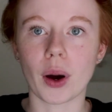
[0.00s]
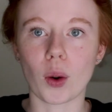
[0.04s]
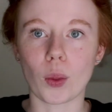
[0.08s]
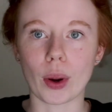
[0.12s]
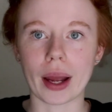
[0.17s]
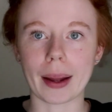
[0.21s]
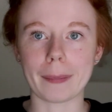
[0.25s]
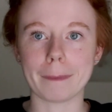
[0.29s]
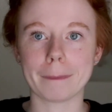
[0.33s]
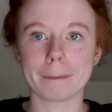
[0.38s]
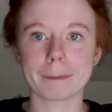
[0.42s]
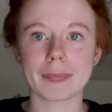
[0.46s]

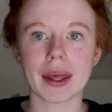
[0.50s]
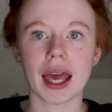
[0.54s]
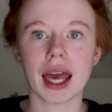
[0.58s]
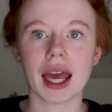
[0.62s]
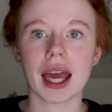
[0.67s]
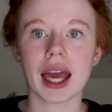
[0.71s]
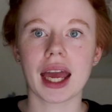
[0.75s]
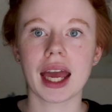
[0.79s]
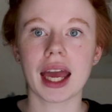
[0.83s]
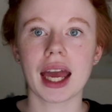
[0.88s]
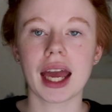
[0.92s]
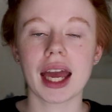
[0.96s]
Okay.
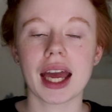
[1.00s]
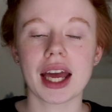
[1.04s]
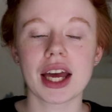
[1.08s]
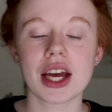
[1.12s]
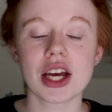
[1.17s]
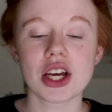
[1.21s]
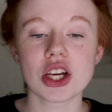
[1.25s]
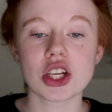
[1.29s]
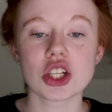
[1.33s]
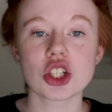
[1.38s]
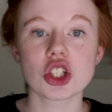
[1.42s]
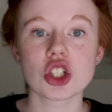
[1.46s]

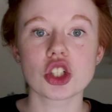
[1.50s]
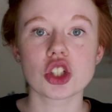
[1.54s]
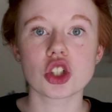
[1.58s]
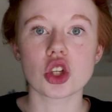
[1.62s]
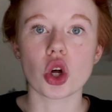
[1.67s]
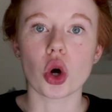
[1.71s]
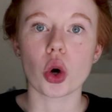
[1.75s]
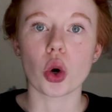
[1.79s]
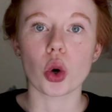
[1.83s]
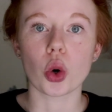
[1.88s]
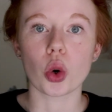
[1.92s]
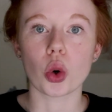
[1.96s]

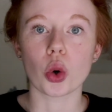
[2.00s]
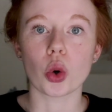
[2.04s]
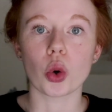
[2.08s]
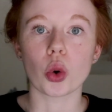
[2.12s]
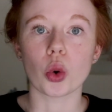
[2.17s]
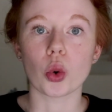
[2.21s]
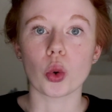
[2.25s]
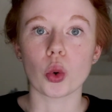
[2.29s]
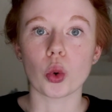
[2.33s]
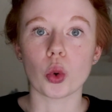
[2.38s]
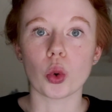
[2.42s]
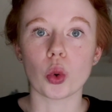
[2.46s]

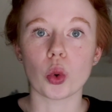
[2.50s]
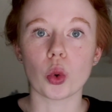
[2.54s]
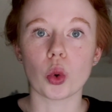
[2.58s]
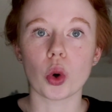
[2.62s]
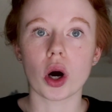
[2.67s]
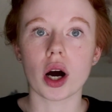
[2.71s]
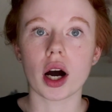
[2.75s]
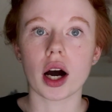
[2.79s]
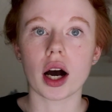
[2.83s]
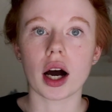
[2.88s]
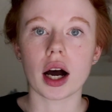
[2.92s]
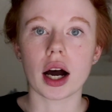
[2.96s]

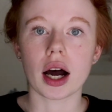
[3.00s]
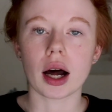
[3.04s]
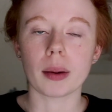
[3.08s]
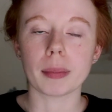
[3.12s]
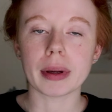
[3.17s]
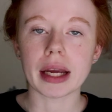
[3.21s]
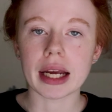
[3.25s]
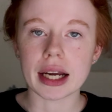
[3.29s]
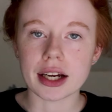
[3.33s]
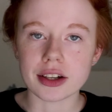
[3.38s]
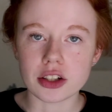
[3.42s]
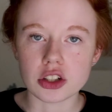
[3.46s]
So I'll
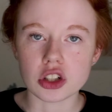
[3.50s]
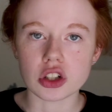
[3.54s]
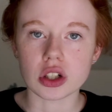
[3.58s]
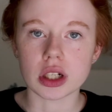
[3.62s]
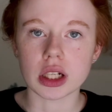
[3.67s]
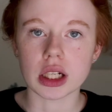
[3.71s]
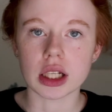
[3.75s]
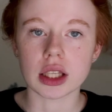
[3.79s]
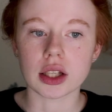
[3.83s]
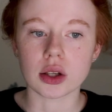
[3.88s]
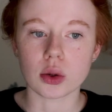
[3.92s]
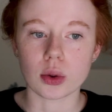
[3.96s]
be
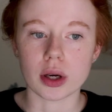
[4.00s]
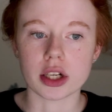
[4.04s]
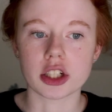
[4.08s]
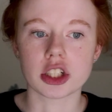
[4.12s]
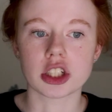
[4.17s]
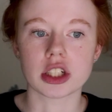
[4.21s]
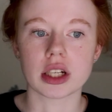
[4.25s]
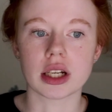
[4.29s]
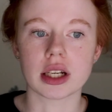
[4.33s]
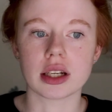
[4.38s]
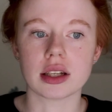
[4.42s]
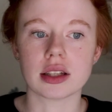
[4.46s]
answering the
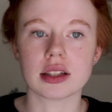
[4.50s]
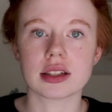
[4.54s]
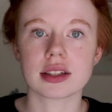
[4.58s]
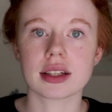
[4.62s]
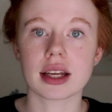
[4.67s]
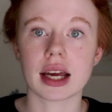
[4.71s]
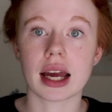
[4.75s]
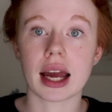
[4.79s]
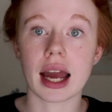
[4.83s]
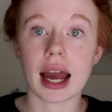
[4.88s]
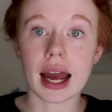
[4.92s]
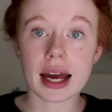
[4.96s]
questions
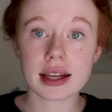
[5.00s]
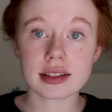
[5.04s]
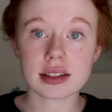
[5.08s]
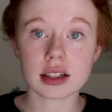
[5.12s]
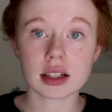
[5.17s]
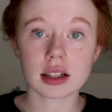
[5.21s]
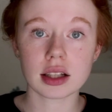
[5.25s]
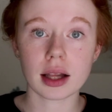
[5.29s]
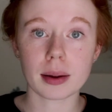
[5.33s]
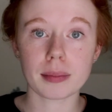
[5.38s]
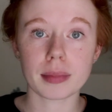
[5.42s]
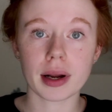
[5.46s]
as
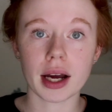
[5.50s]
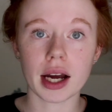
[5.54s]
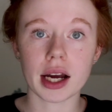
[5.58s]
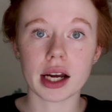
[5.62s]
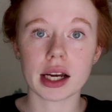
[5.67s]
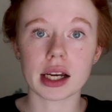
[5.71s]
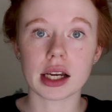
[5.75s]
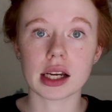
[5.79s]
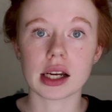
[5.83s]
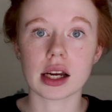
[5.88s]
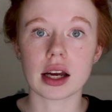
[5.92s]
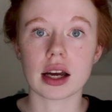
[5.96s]
an
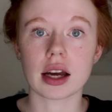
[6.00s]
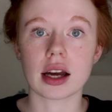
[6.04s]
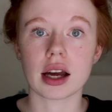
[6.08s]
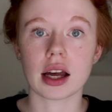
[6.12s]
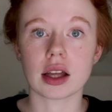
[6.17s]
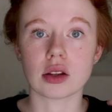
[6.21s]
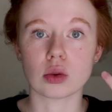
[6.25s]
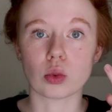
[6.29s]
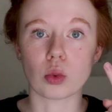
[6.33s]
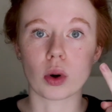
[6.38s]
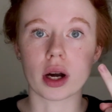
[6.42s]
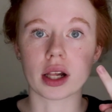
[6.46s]
alumni
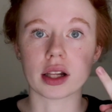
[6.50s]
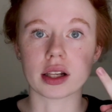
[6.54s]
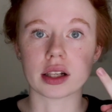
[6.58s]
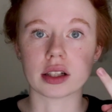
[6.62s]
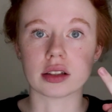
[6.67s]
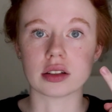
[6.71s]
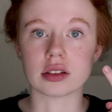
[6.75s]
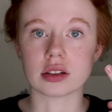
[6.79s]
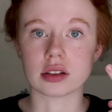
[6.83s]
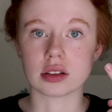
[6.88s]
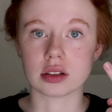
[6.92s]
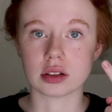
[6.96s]
as well
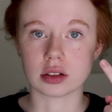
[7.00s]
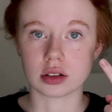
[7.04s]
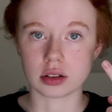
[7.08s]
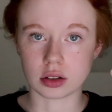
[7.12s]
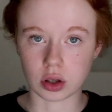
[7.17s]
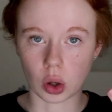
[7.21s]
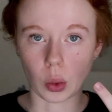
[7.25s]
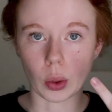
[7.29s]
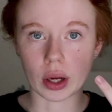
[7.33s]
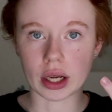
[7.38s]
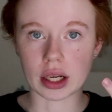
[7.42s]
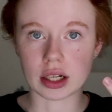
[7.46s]
as
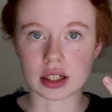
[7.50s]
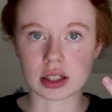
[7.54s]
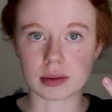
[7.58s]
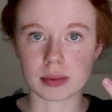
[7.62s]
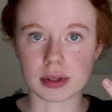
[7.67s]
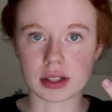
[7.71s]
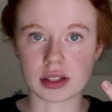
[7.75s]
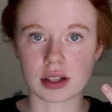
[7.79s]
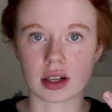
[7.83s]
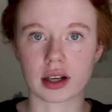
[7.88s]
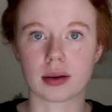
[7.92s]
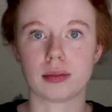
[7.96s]
going into
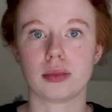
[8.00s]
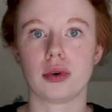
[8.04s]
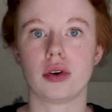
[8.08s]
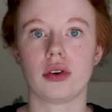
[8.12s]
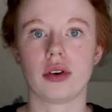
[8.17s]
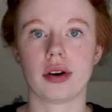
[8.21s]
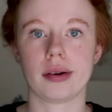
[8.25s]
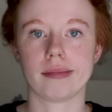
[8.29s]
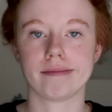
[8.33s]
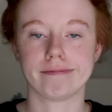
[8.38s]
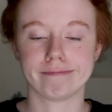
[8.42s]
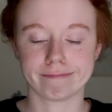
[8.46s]
my second
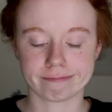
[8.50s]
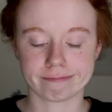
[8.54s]
program.